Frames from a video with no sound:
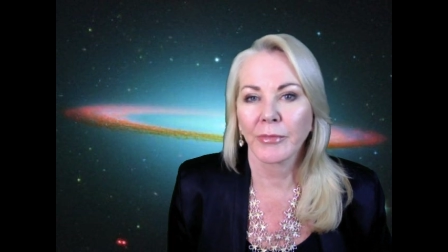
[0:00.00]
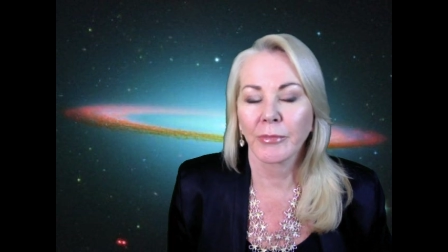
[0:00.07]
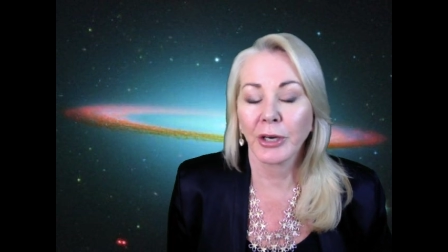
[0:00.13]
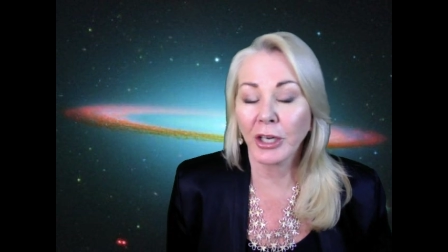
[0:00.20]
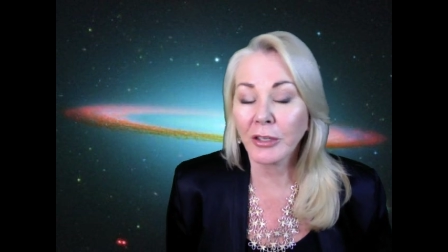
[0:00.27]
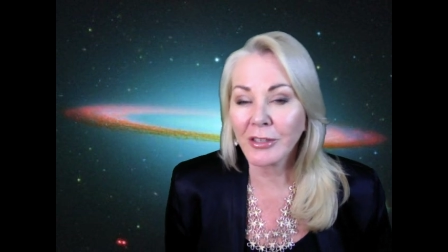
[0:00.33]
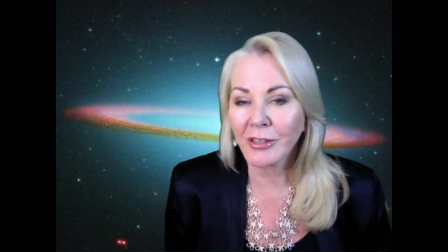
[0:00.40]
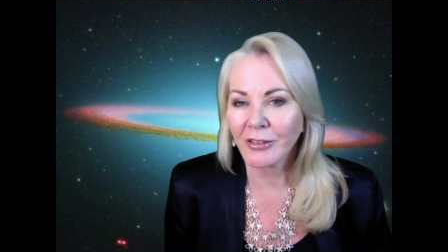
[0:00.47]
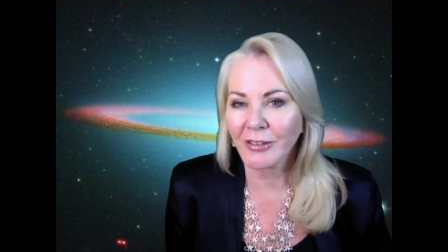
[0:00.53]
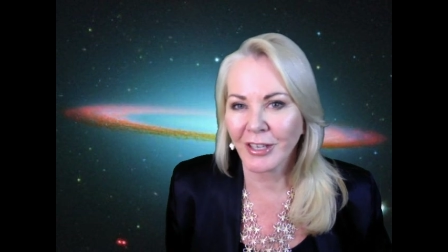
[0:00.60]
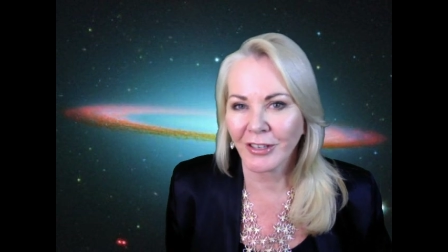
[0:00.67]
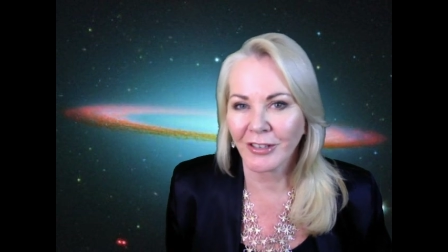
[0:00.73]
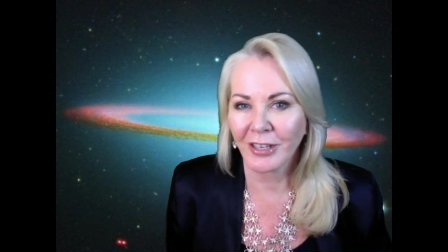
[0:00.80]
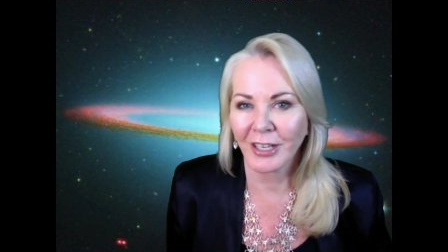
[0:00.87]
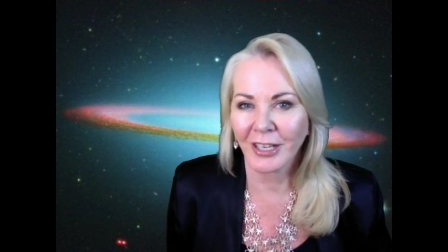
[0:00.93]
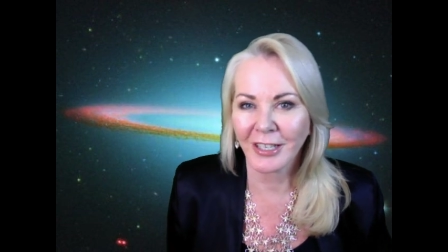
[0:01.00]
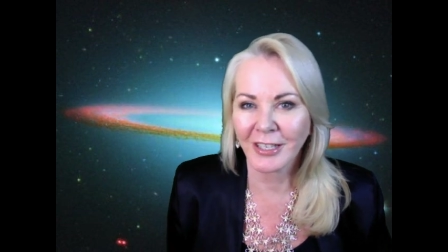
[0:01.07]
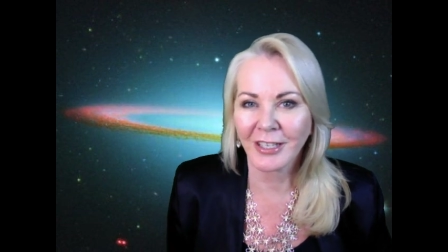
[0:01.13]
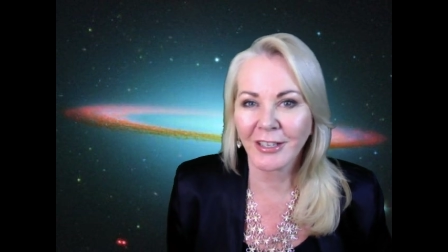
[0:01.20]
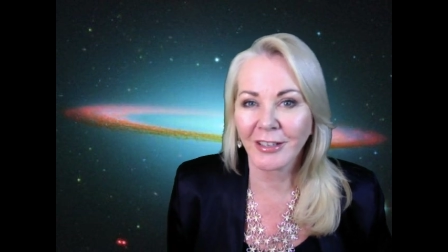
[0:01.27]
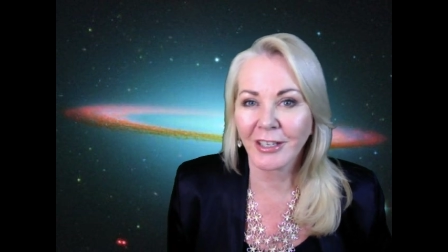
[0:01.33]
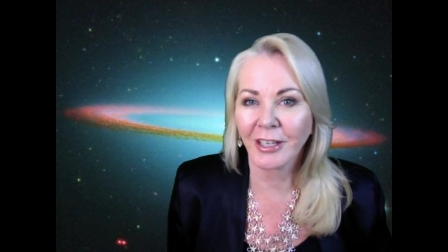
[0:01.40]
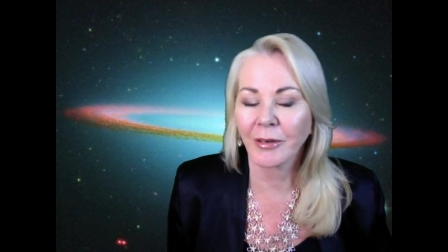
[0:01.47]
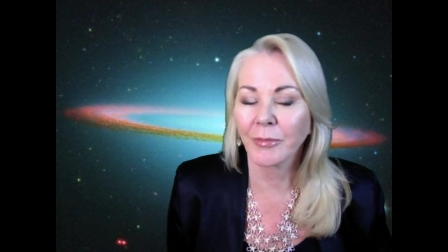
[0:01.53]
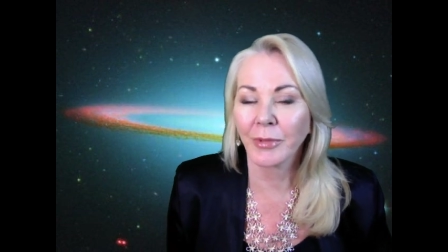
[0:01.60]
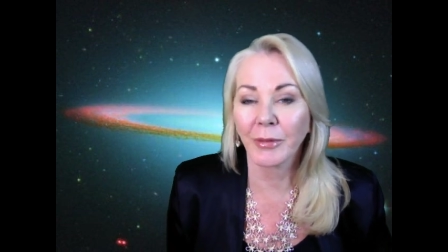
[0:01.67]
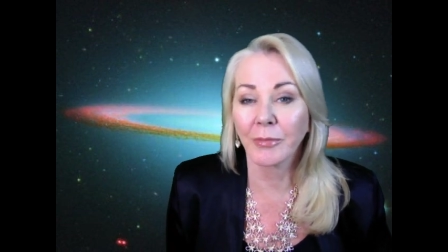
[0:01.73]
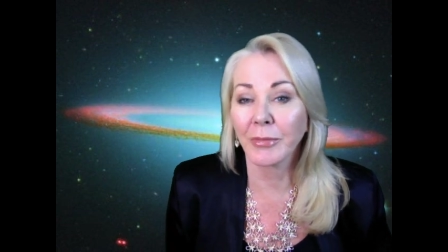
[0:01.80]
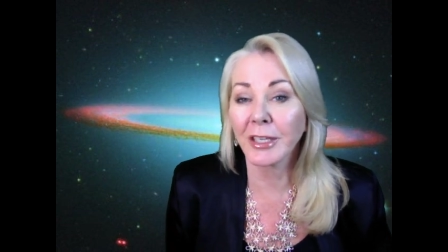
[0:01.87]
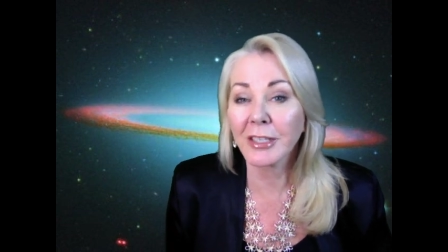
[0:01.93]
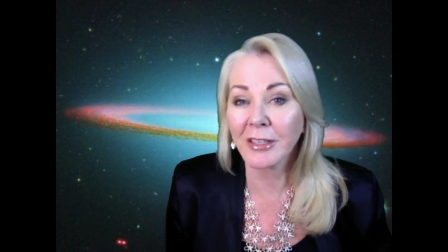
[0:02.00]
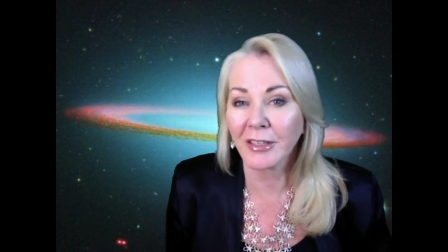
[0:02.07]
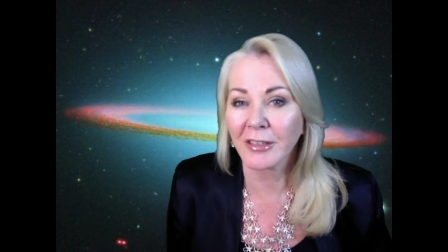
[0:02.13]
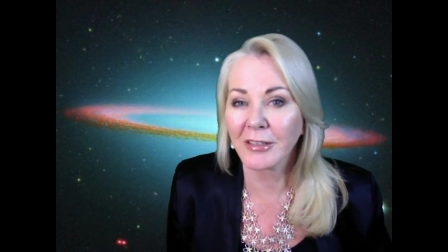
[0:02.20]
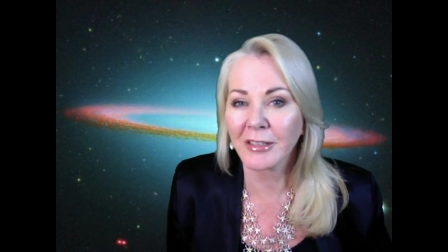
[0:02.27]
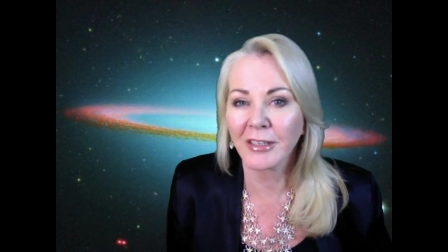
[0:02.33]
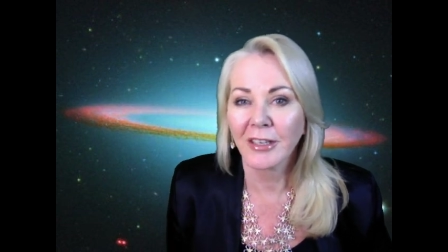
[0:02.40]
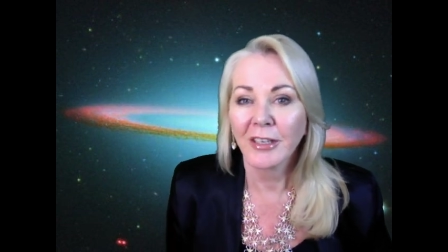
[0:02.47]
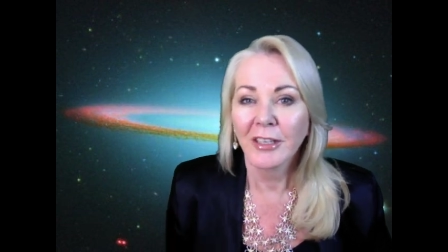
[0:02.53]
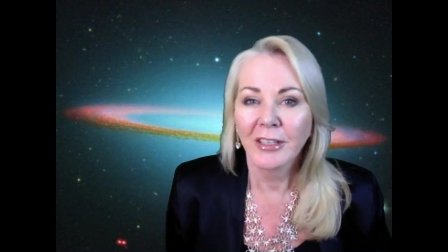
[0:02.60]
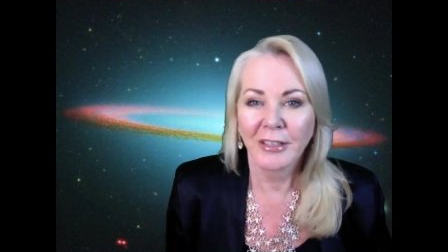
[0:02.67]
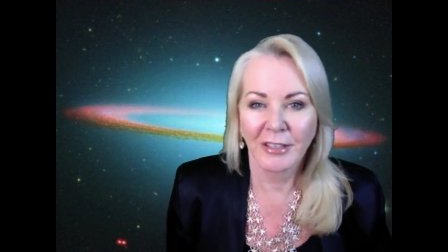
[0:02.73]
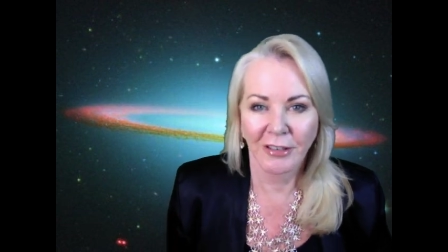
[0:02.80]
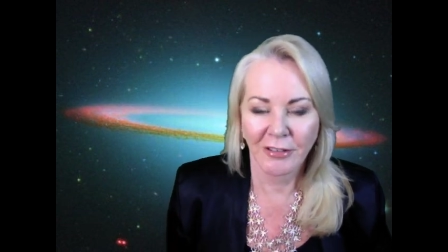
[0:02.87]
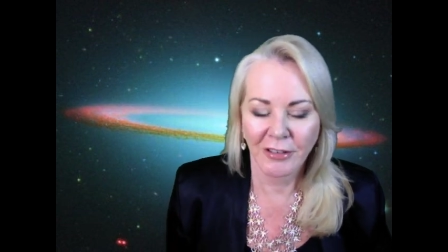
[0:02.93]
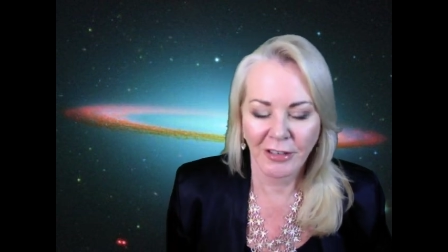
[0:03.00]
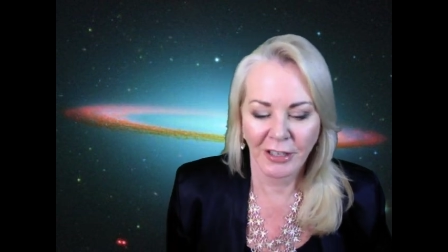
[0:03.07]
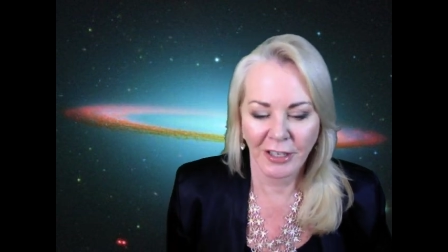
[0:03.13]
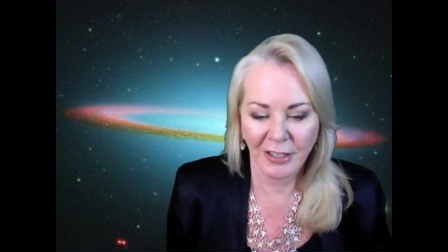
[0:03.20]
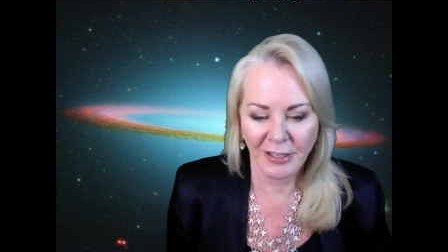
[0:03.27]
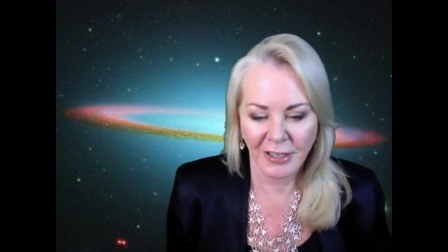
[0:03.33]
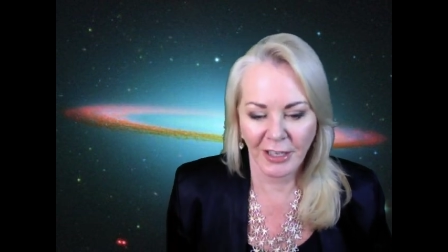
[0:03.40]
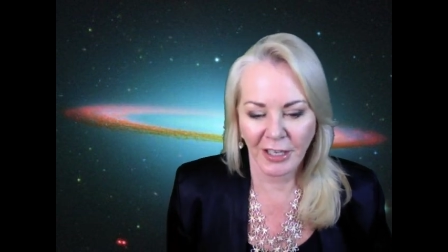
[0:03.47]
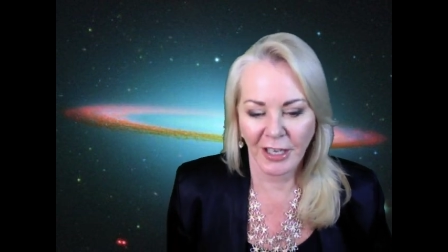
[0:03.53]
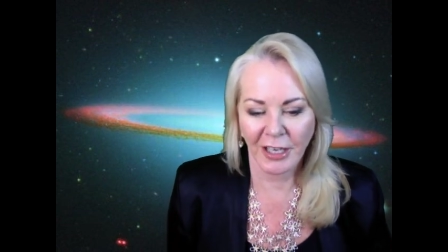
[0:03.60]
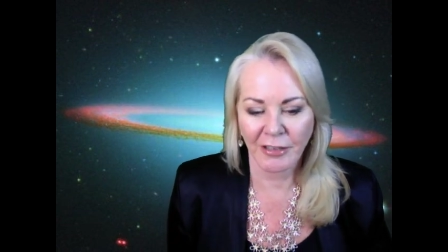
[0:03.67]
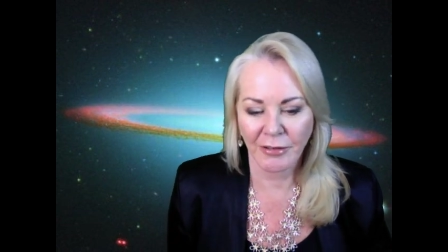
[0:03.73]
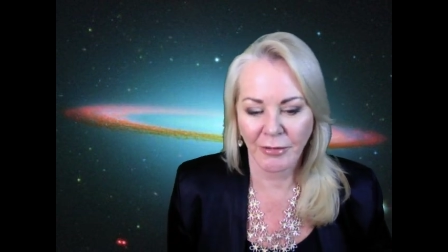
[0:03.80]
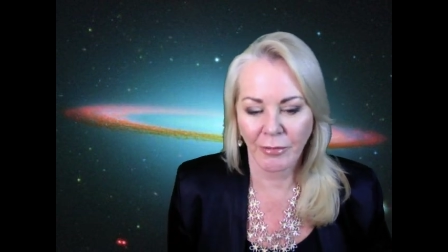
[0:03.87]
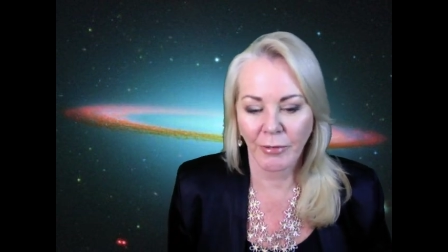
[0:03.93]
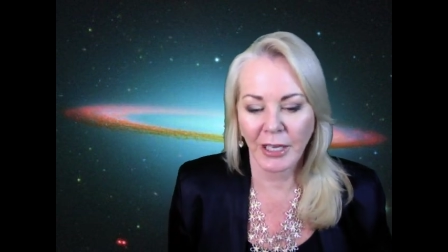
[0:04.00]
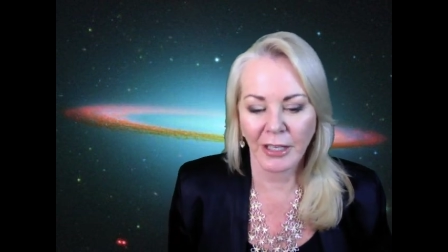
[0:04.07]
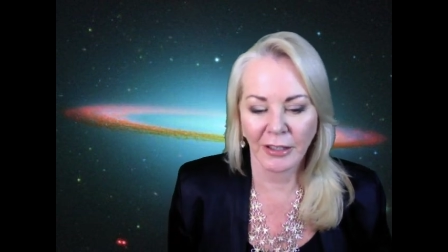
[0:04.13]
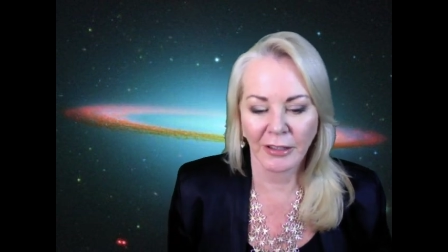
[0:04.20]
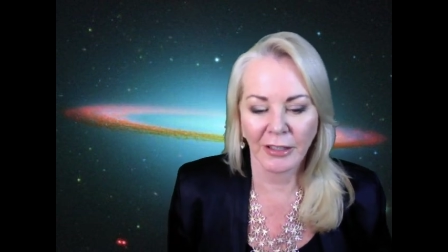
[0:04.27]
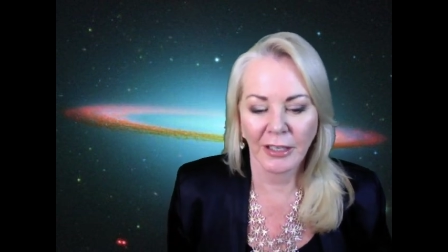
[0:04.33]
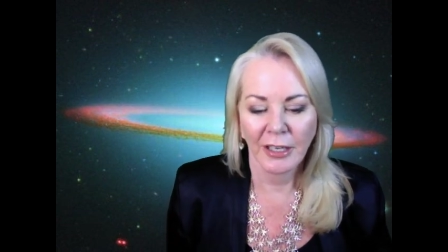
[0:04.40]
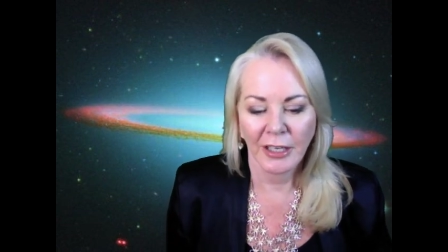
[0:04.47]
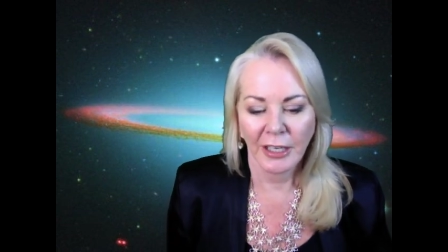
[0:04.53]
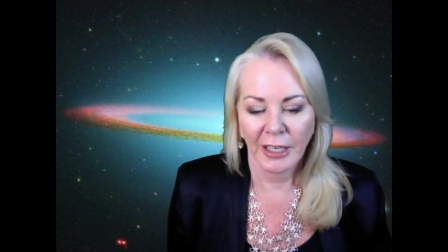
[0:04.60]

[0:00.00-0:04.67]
personal socializing; it can be business socializing as well.